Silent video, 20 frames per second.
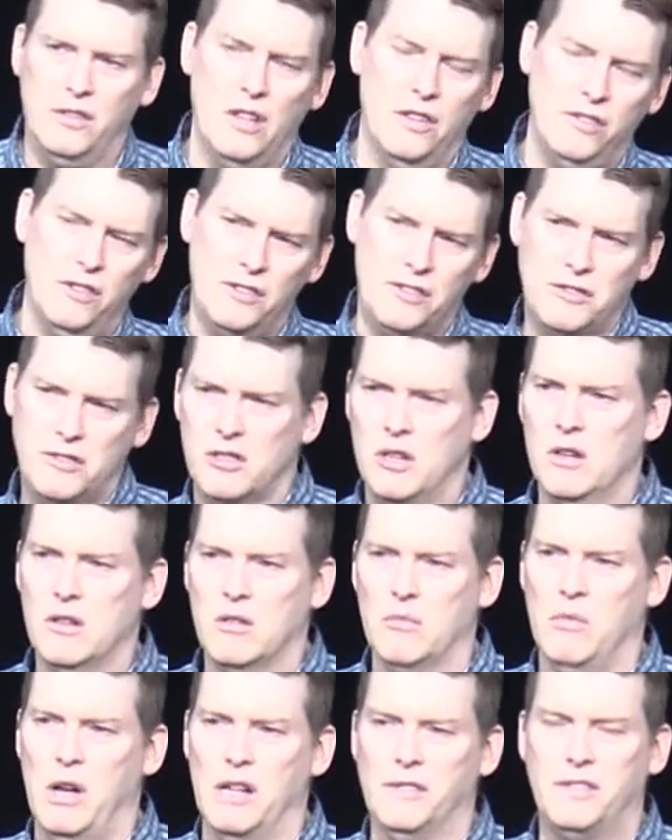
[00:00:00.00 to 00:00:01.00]
Because there's
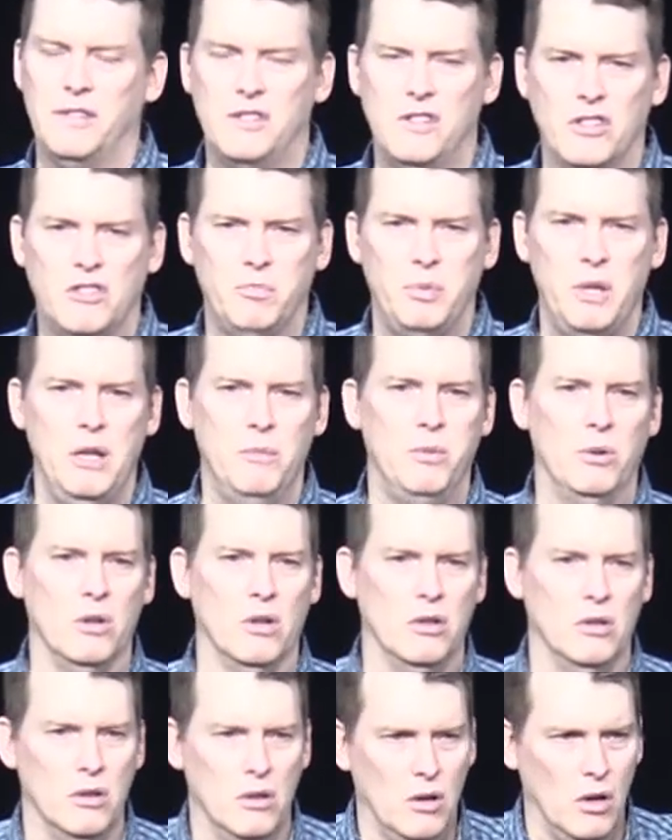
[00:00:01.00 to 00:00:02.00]
certain messages people
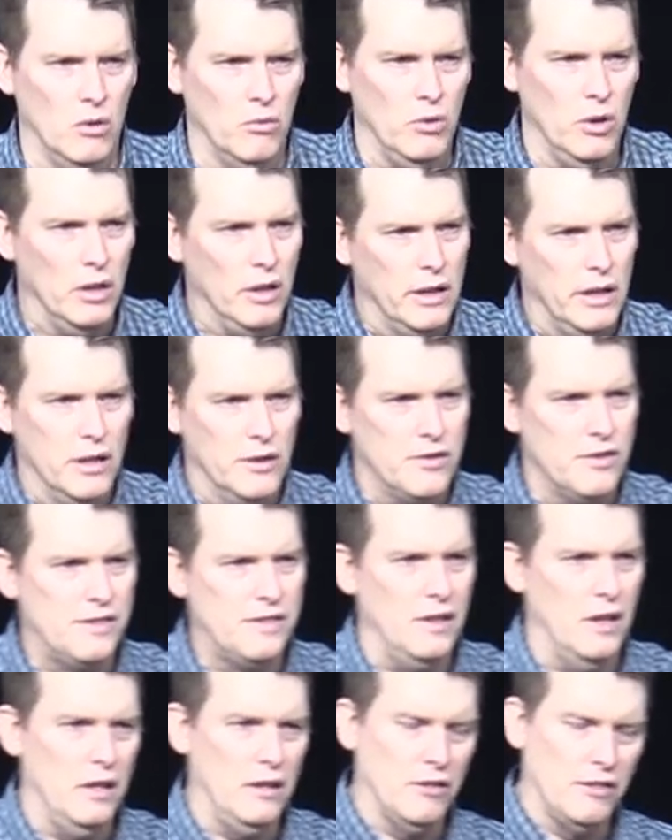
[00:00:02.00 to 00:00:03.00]
are, are, really
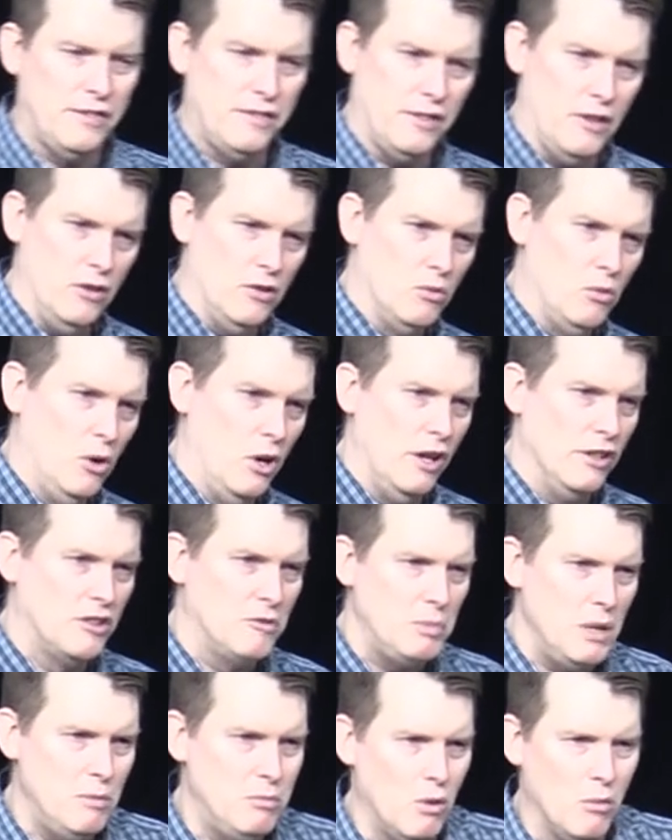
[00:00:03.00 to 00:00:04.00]
interested in, there's certain ones
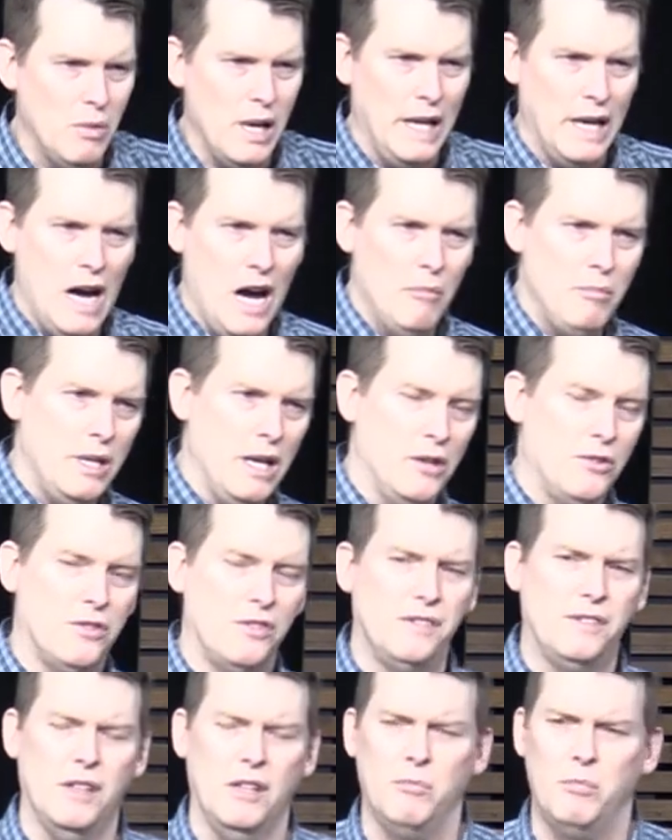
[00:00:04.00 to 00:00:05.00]
people may not be
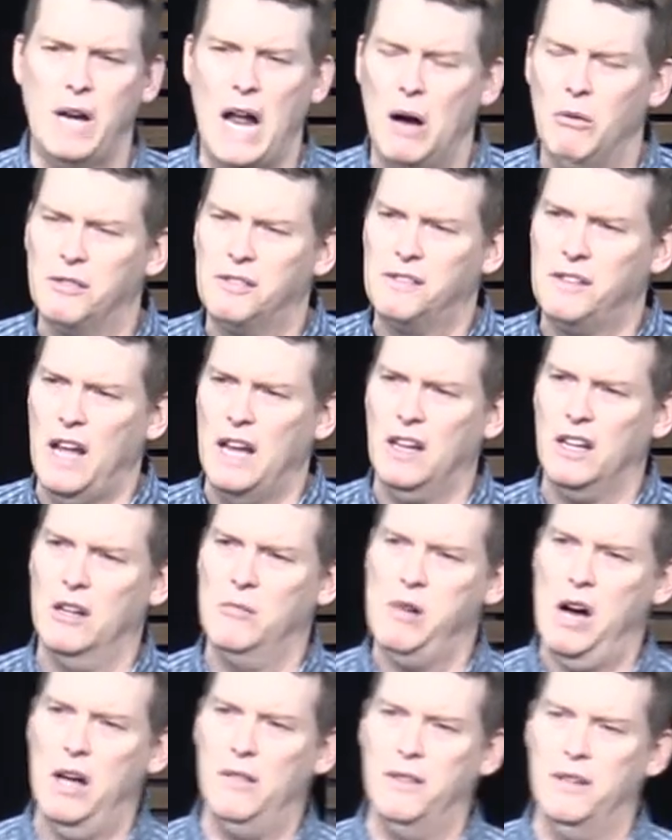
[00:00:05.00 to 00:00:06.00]
interested. But I was thinking
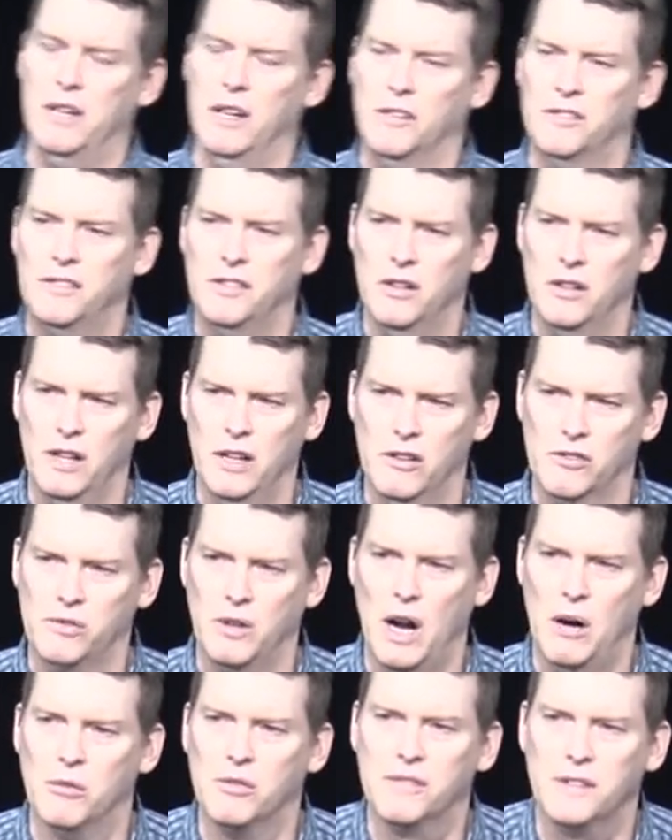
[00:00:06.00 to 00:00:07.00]
about this. Here, here's
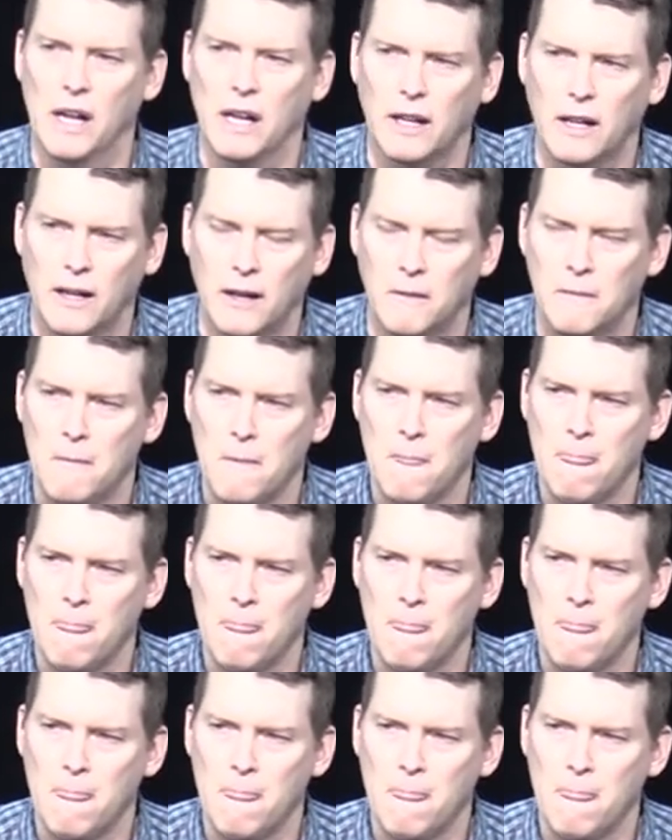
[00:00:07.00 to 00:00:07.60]
what I was thinking.